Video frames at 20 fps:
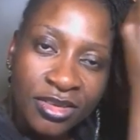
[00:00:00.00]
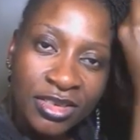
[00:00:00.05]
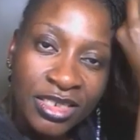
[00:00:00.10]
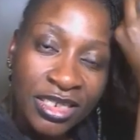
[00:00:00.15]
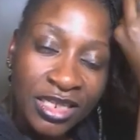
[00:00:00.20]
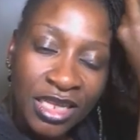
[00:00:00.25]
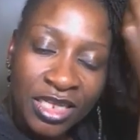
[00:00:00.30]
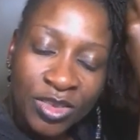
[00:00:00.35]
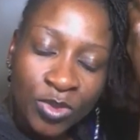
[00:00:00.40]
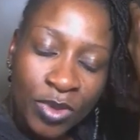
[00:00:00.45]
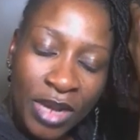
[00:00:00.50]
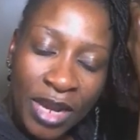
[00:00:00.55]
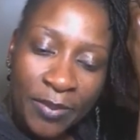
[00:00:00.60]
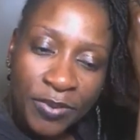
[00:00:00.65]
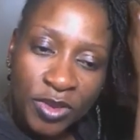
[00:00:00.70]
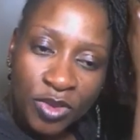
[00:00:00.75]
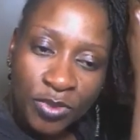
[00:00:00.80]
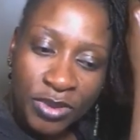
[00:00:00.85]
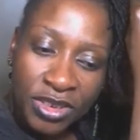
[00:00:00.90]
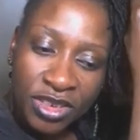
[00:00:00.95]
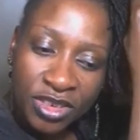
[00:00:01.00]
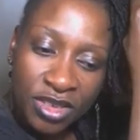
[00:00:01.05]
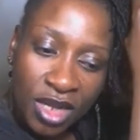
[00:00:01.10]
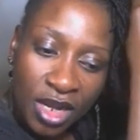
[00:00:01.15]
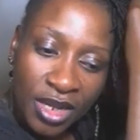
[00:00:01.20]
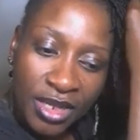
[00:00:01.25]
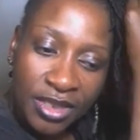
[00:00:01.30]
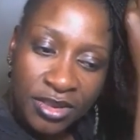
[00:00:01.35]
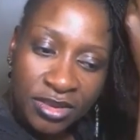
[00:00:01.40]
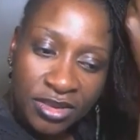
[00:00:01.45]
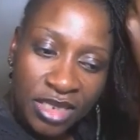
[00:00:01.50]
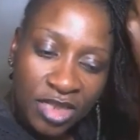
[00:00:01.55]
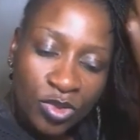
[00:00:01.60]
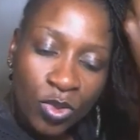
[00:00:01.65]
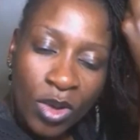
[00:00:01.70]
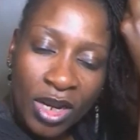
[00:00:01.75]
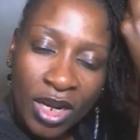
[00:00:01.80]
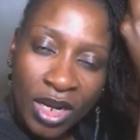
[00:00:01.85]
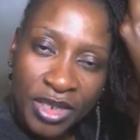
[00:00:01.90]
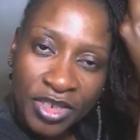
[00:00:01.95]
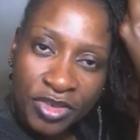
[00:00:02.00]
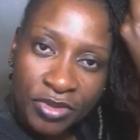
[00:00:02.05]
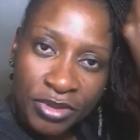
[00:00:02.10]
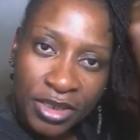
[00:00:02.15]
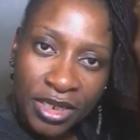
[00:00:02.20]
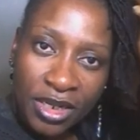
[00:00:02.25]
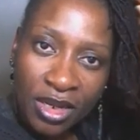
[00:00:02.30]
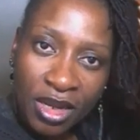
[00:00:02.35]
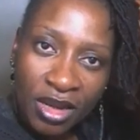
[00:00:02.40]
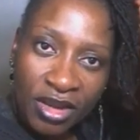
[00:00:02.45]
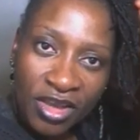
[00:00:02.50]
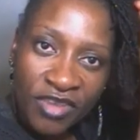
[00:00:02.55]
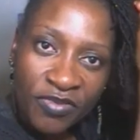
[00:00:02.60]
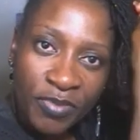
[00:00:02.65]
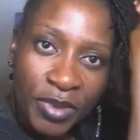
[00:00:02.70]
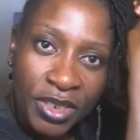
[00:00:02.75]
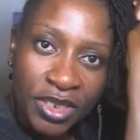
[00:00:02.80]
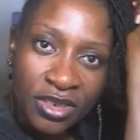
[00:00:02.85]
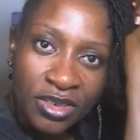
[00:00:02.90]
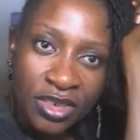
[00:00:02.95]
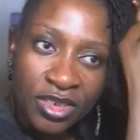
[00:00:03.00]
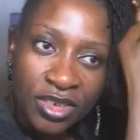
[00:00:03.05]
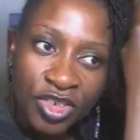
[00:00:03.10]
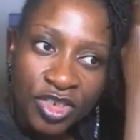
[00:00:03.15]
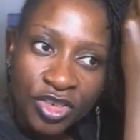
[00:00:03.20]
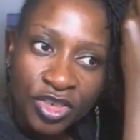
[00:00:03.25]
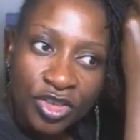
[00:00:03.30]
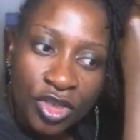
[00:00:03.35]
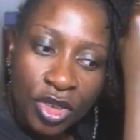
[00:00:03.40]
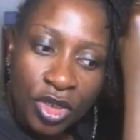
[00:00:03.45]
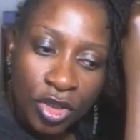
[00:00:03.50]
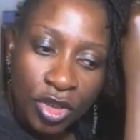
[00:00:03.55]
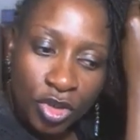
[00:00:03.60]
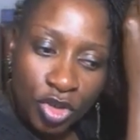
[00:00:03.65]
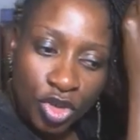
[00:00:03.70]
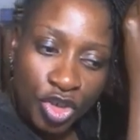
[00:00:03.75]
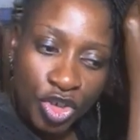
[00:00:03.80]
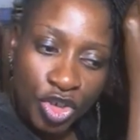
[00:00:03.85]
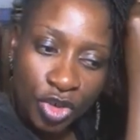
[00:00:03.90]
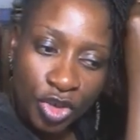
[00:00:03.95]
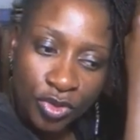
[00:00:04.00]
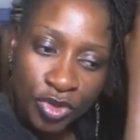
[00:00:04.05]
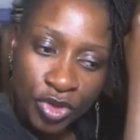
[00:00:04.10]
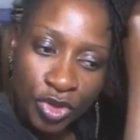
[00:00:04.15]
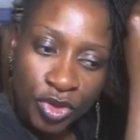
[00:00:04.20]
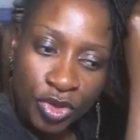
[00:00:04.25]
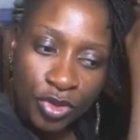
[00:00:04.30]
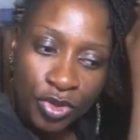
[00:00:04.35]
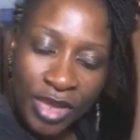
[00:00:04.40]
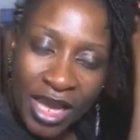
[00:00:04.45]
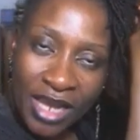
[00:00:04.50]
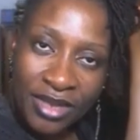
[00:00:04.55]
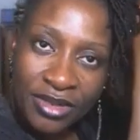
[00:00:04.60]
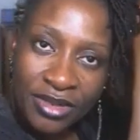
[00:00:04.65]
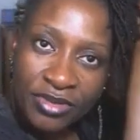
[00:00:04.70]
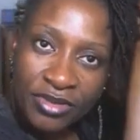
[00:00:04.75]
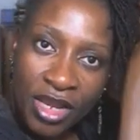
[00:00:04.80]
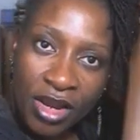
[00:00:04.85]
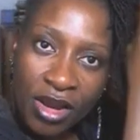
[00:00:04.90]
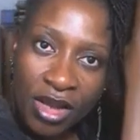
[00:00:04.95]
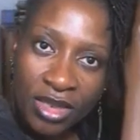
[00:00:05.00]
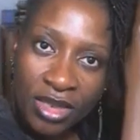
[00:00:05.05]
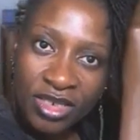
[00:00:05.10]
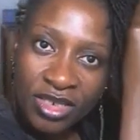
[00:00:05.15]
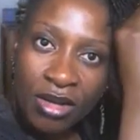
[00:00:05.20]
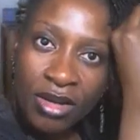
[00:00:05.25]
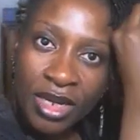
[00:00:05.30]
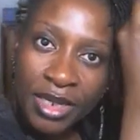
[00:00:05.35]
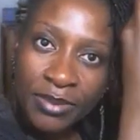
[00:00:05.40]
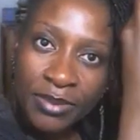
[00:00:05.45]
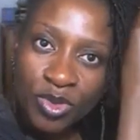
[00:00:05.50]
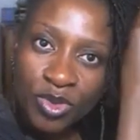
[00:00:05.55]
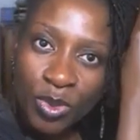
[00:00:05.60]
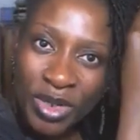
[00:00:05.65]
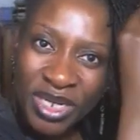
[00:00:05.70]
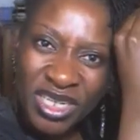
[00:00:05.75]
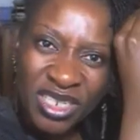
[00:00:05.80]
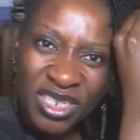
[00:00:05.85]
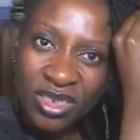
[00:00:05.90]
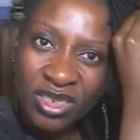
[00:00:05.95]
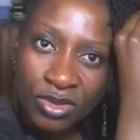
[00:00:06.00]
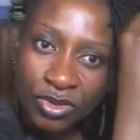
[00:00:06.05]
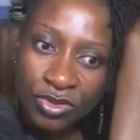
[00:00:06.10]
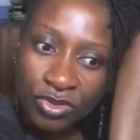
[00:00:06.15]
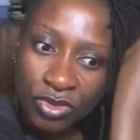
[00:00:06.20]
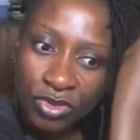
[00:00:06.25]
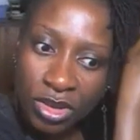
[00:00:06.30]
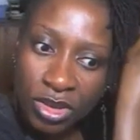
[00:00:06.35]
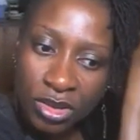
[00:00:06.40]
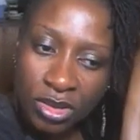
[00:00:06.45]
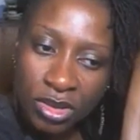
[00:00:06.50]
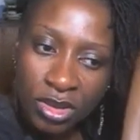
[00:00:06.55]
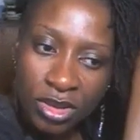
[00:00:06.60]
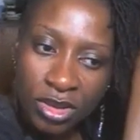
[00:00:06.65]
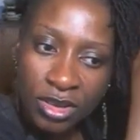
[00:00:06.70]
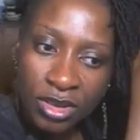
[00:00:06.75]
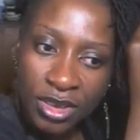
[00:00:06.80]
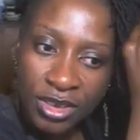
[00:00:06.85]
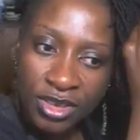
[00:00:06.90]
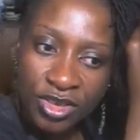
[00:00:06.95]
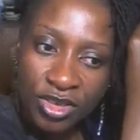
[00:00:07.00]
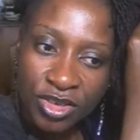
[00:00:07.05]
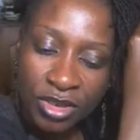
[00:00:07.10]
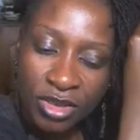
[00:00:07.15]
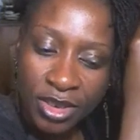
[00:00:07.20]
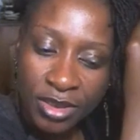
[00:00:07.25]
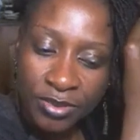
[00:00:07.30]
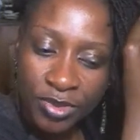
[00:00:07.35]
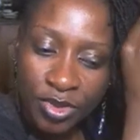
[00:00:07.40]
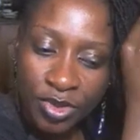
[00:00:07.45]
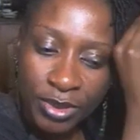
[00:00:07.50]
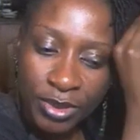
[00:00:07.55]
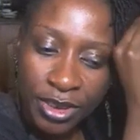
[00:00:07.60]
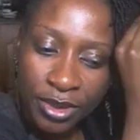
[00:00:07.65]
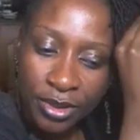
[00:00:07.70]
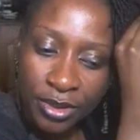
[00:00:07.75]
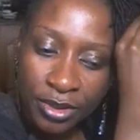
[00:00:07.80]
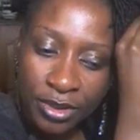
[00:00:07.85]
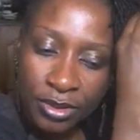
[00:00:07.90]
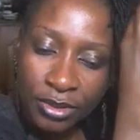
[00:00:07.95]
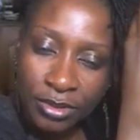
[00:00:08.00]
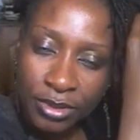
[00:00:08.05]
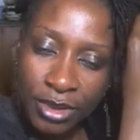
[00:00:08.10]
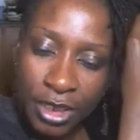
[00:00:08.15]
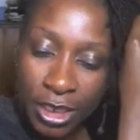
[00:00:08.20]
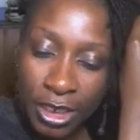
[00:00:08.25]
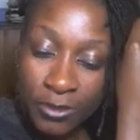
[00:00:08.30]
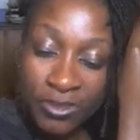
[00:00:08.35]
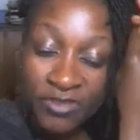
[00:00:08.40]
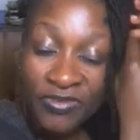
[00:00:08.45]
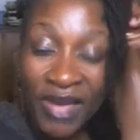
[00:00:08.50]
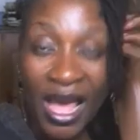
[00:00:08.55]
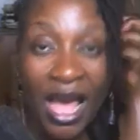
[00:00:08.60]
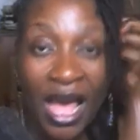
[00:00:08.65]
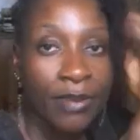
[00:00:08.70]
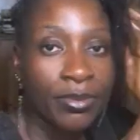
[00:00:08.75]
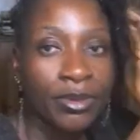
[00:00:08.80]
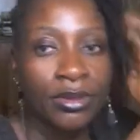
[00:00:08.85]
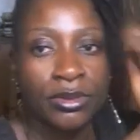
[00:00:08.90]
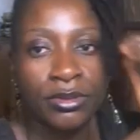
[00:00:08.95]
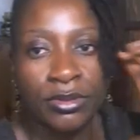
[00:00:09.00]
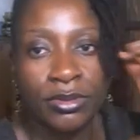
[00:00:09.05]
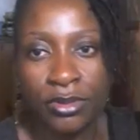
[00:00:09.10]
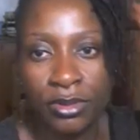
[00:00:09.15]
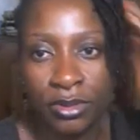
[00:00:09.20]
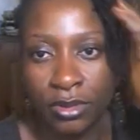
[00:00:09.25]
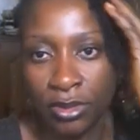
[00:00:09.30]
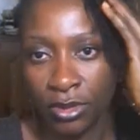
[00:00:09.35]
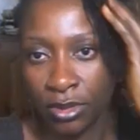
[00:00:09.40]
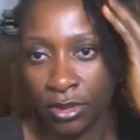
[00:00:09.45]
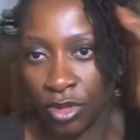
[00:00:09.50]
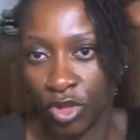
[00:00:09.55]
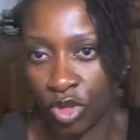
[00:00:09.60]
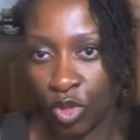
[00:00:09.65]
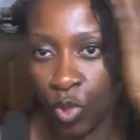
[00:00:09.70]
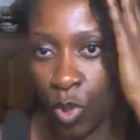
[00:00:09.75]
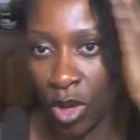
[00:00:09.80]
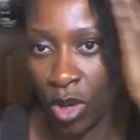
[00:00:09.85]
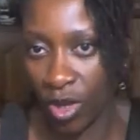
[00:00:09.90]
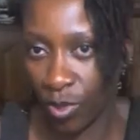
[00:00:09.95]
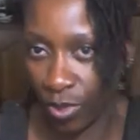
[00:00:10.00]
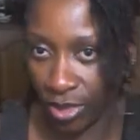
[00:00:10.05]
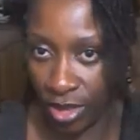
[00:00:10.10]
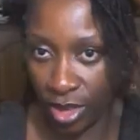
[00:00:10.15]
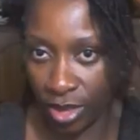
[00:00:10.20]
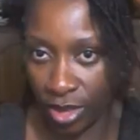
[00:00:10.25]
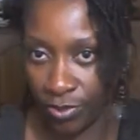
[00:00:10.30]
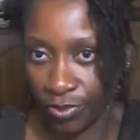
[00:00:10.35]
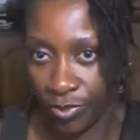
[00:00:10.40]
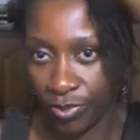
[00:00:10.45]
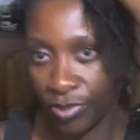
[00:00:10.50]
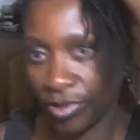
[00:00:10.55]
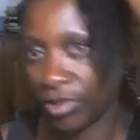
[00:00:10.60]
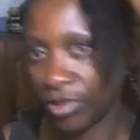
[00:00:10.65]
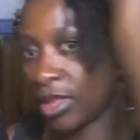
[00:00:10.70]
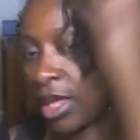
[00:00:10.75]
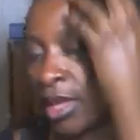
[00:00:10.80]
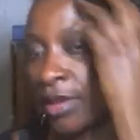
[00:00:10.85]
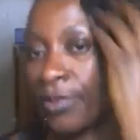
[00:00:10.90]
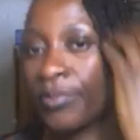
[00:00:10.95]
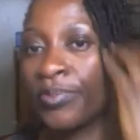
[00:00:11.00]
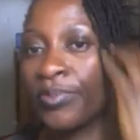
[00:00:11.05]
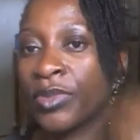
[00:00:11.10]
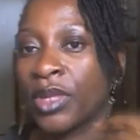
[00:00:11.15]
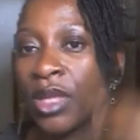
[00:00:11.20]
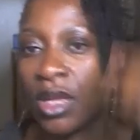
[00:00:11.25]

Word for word: See, that's what happens with styles. That's why I like doing it live because it just shows you that there are times when it goes wrong and there are times when it looks fab. Just work with it there.